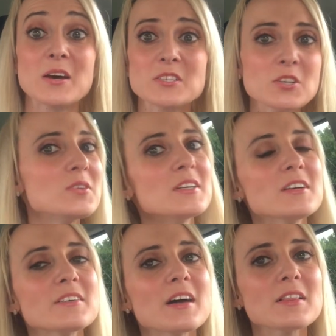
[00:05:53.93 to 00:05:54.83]
So you can
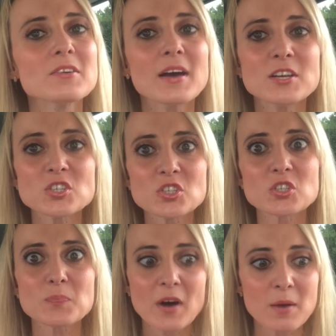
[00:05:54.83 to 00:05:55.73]
hear that little engine
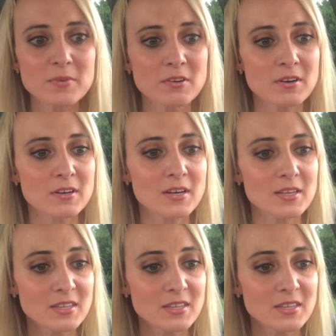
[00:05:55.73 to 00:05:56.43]
just popping on.